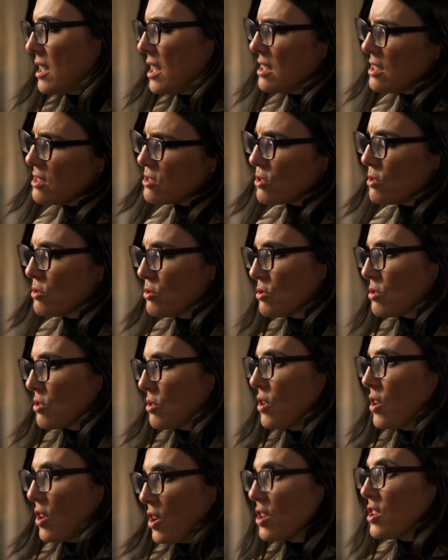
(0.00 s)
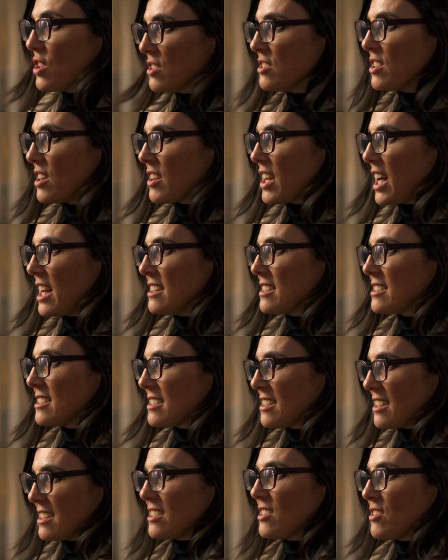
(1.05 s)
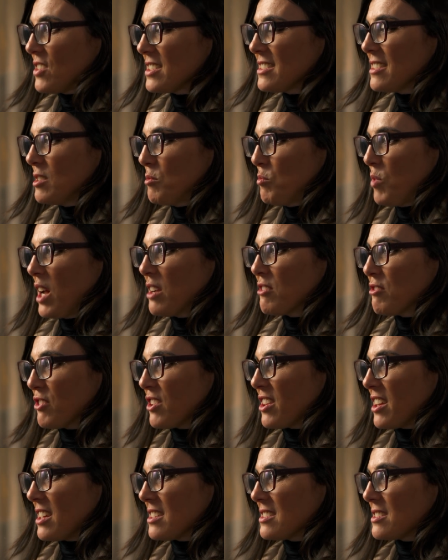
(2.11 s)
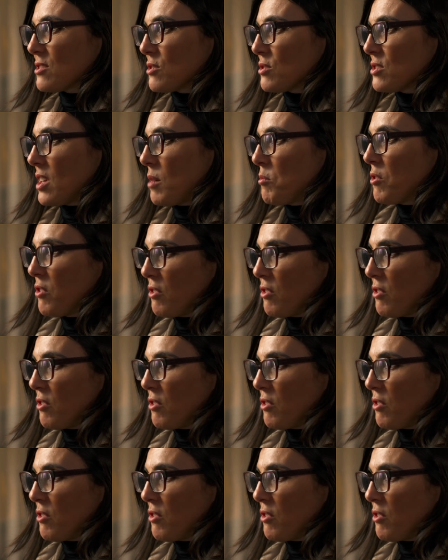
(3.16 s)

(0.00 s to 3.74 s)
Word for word: and it's also the reality that there is a demand for this. So some